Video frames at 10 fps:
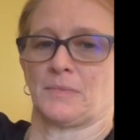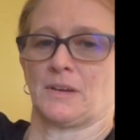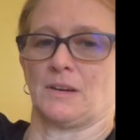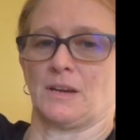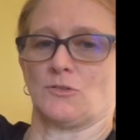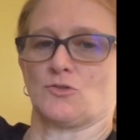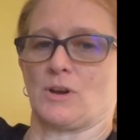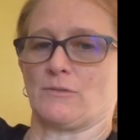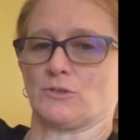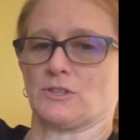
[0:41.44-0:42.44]
and
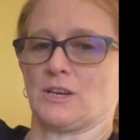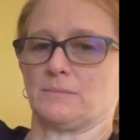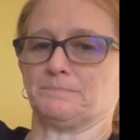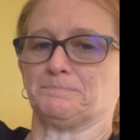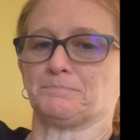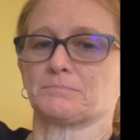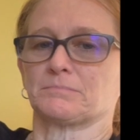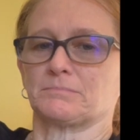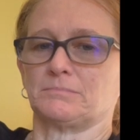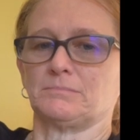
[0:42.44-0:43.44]
travels up
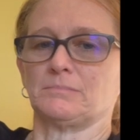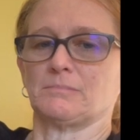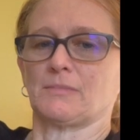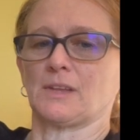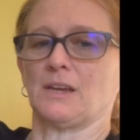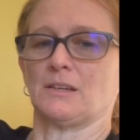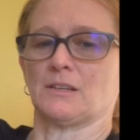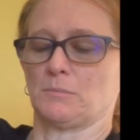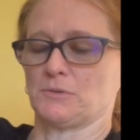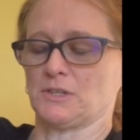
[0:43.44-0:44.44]
and
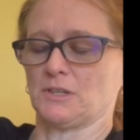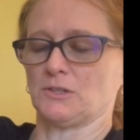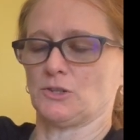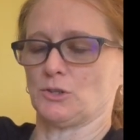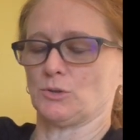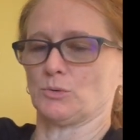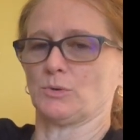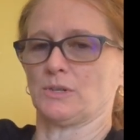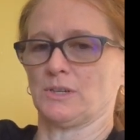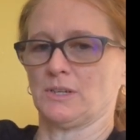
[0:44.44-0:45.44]
dumps into
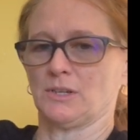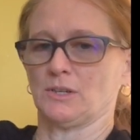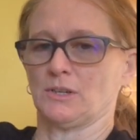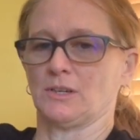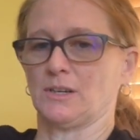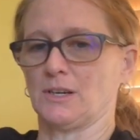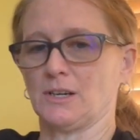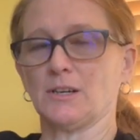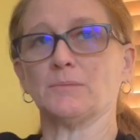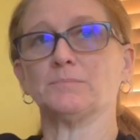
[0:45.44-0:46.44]

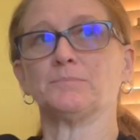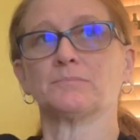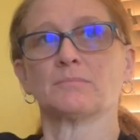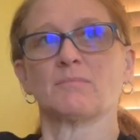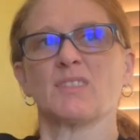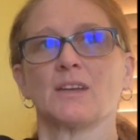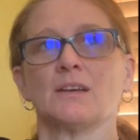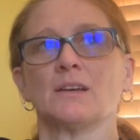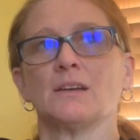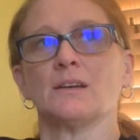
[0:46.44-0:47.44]
a
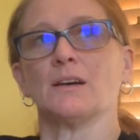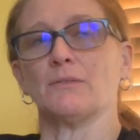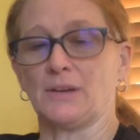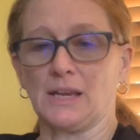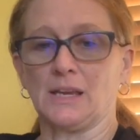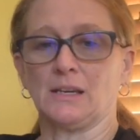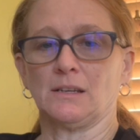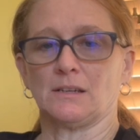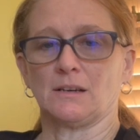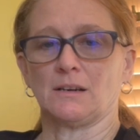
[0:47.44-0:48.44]

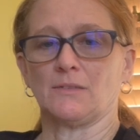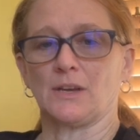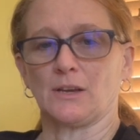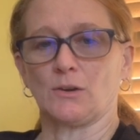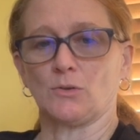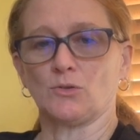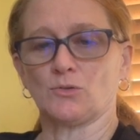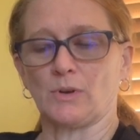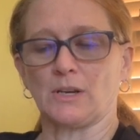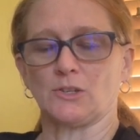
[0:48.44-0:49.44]
vein that goes
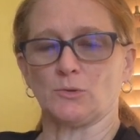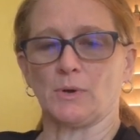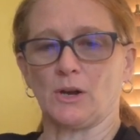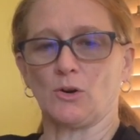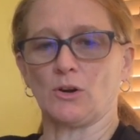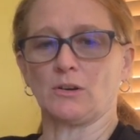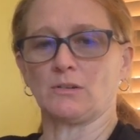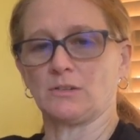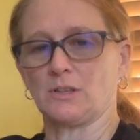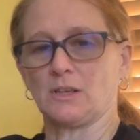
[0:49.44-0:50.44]
right to my
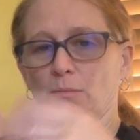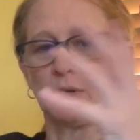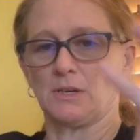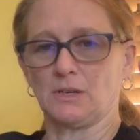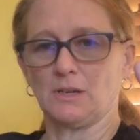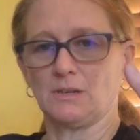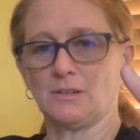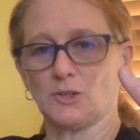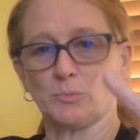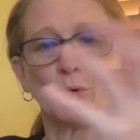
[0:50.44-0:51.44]
heart to then be
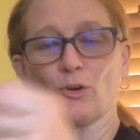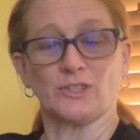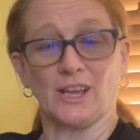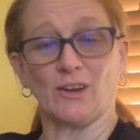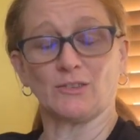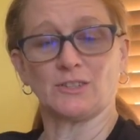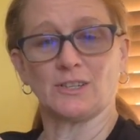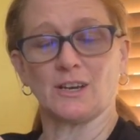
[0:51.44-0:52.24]
dispersed out